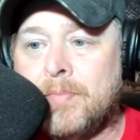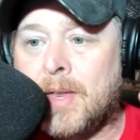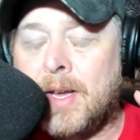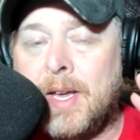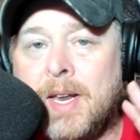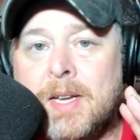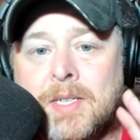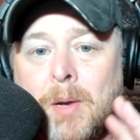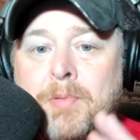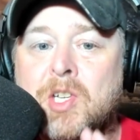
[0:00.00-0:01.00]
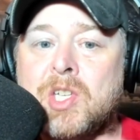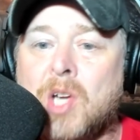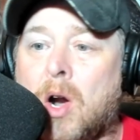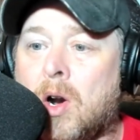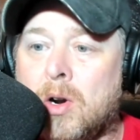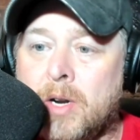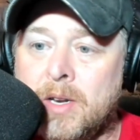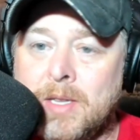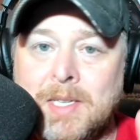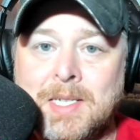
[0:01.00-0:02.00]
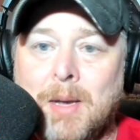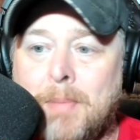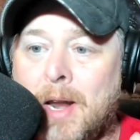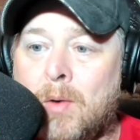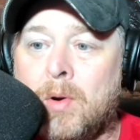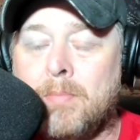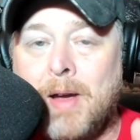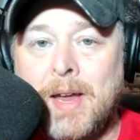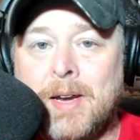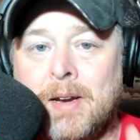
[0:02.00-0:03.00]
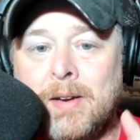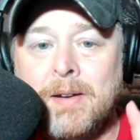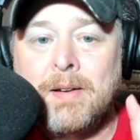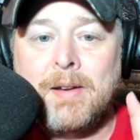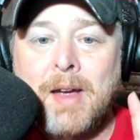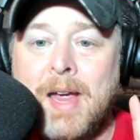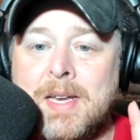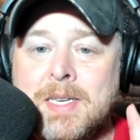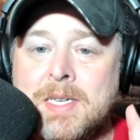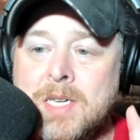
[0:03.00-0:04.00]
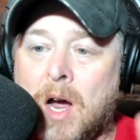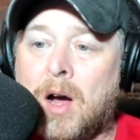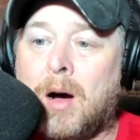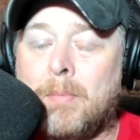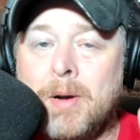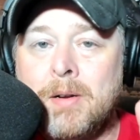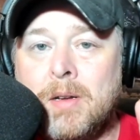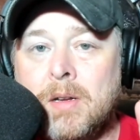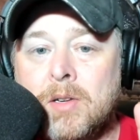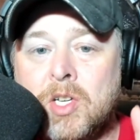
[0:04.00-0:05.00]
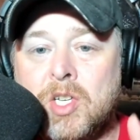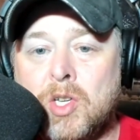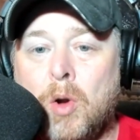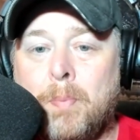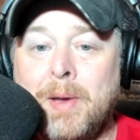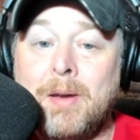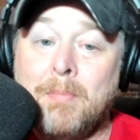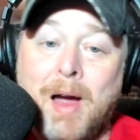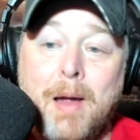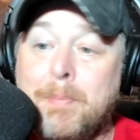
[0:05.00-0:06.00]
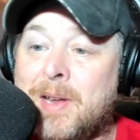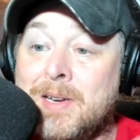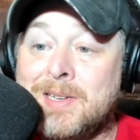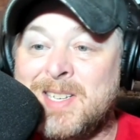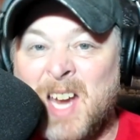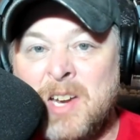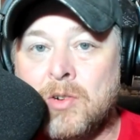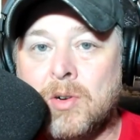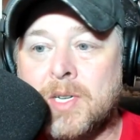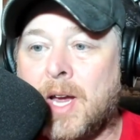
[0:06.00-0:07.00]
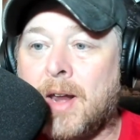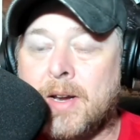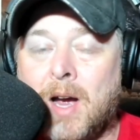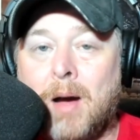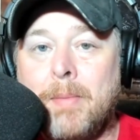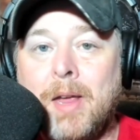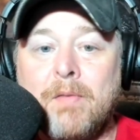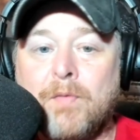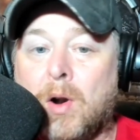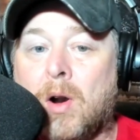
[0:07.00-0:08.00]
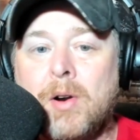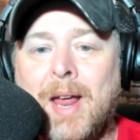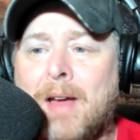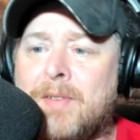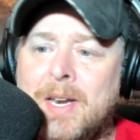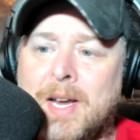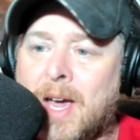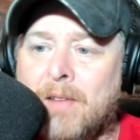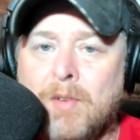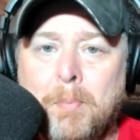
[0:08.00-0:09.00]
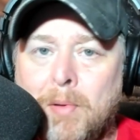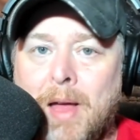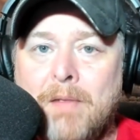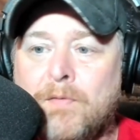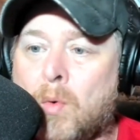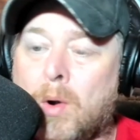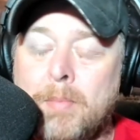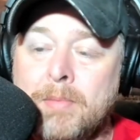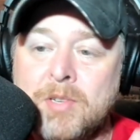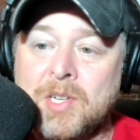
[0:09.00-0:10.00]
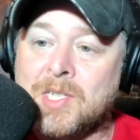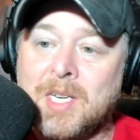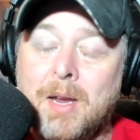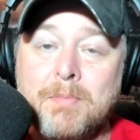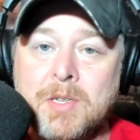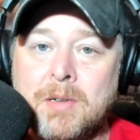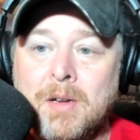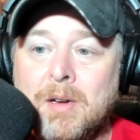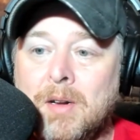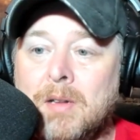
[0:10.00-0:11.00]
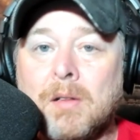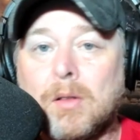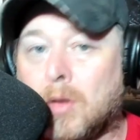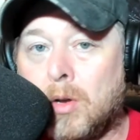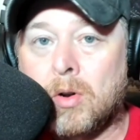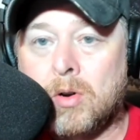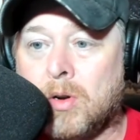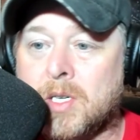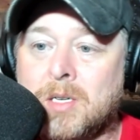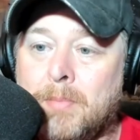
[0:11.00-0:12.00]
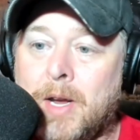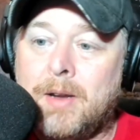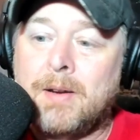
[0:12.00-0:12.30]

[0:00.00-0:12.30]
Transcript: it is absurd that somebody would make a dumb, stupid, in my opinion, dangerous kind of comment. For her to have any kind of a platform, it just seems ludicrous to me.